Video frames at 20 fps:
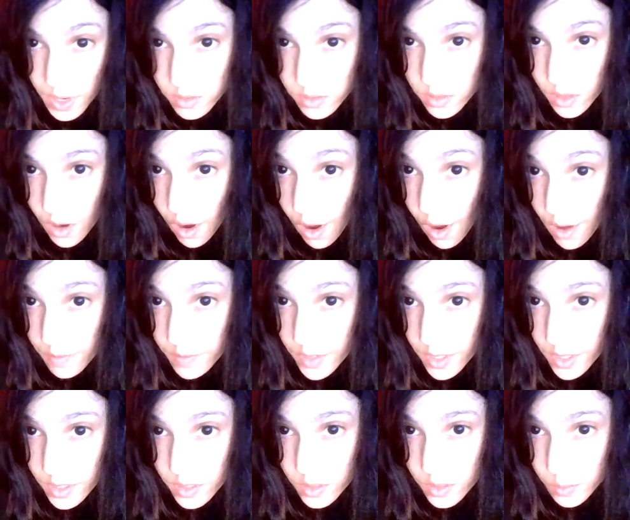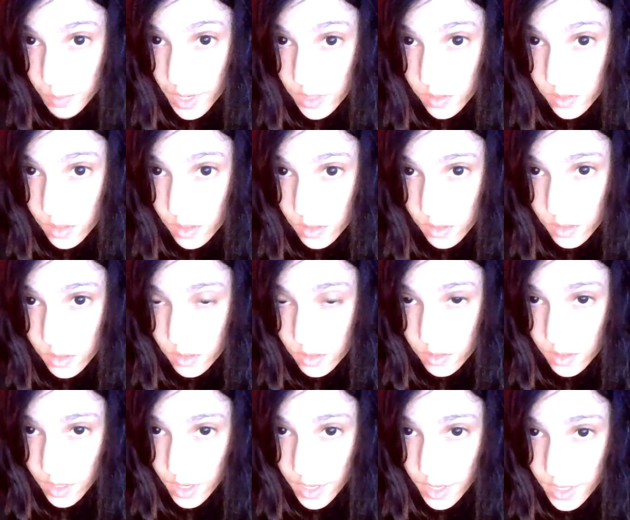it has a direct and
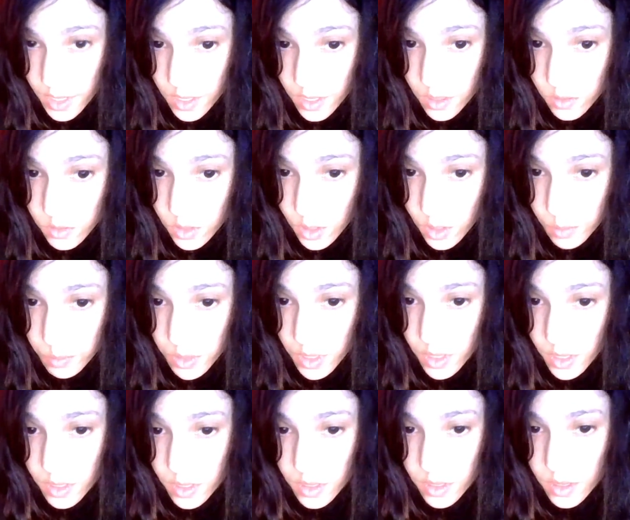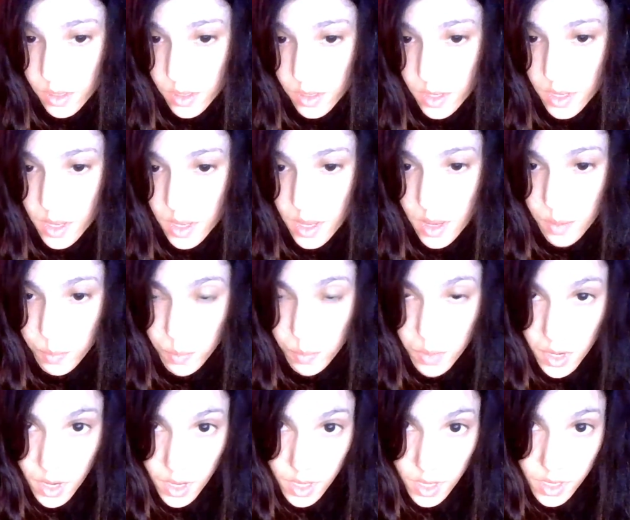obvious message that I can
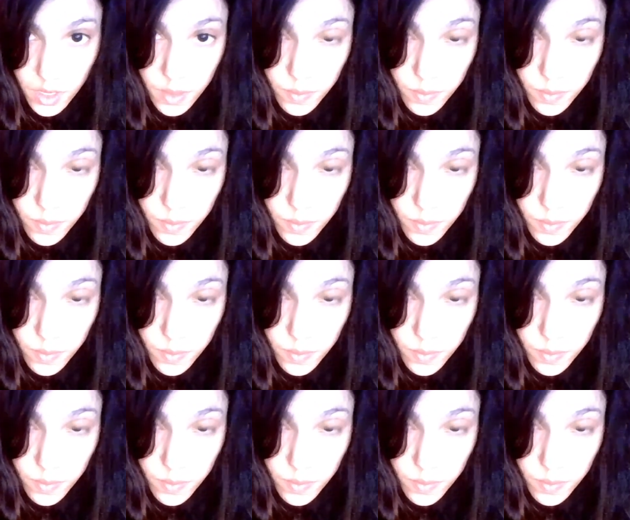interpret.